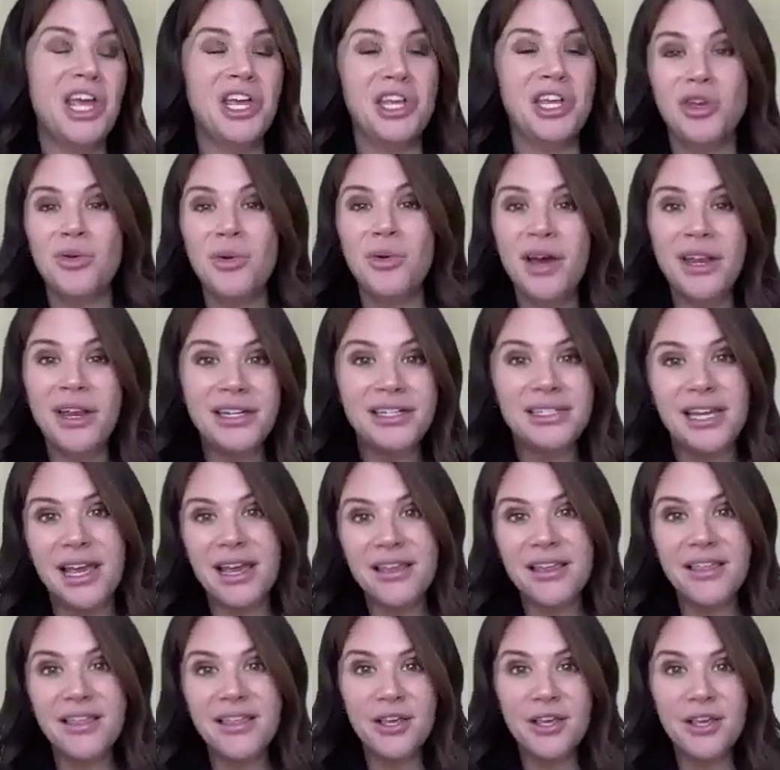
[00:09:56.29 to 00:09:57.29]
you had a
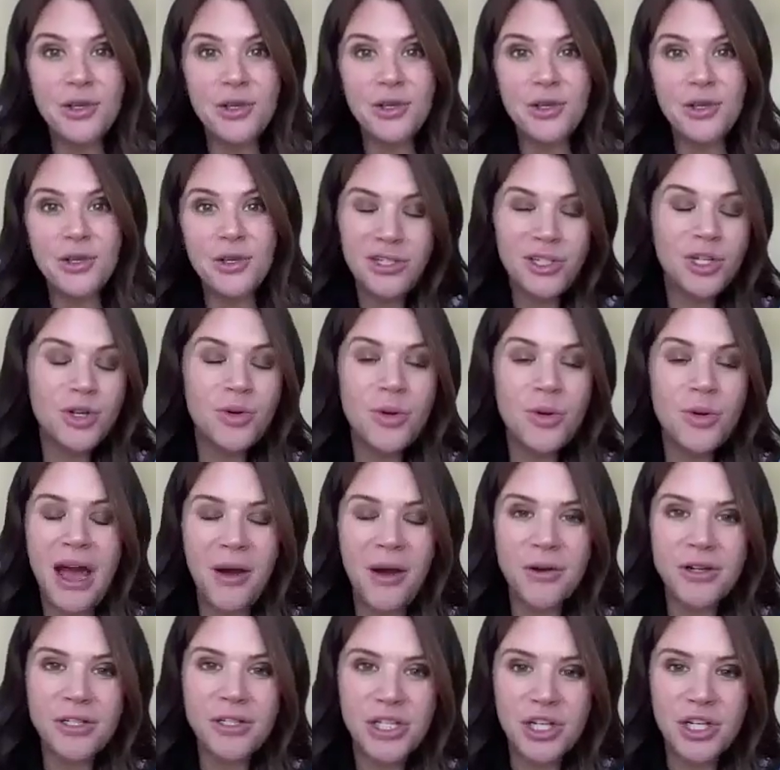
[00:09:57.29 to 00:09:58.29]
day that you spent 2
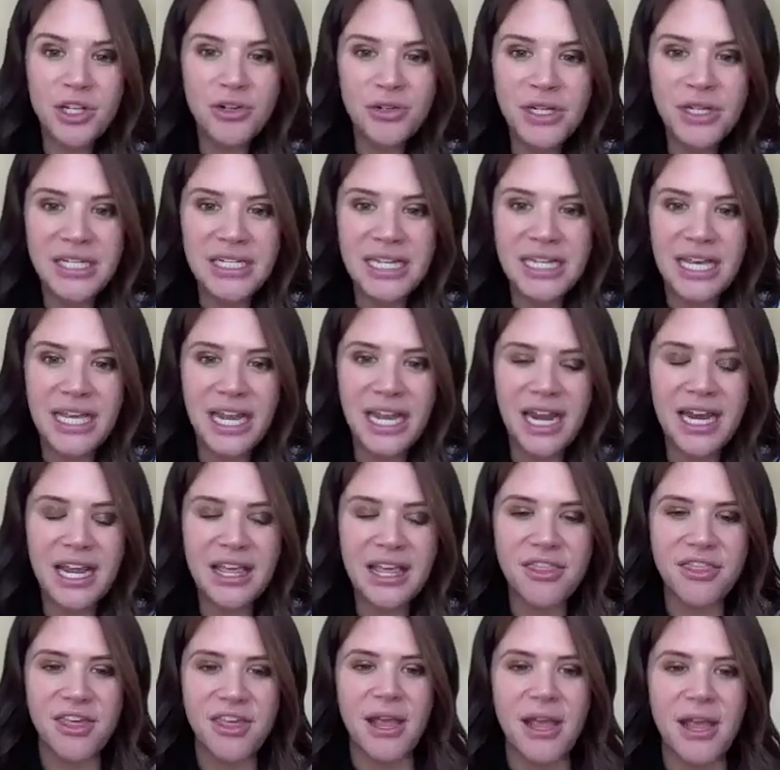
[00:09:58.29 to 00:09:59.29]
hours and you didn't get
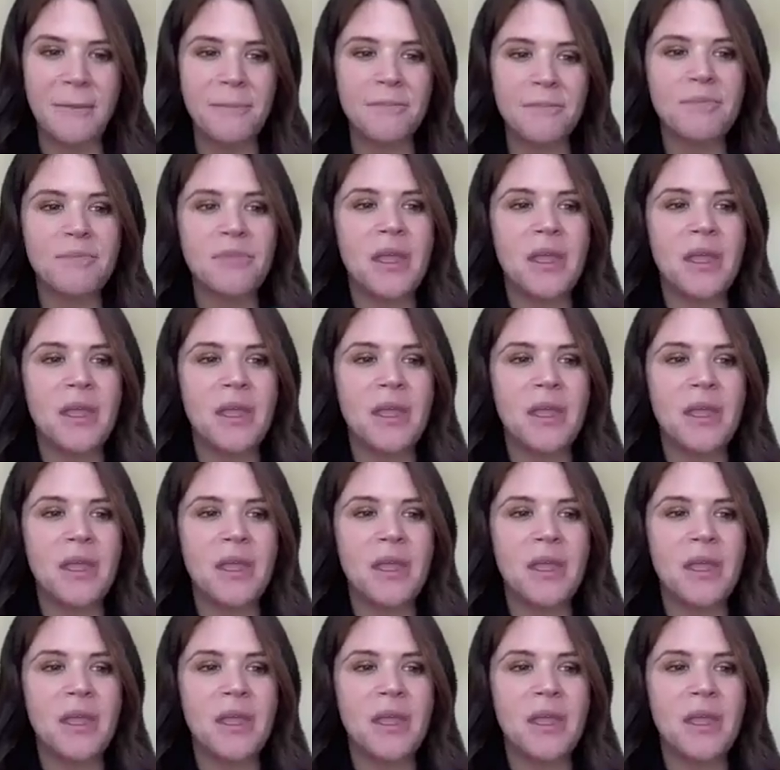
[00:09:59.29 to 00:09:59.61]
anything,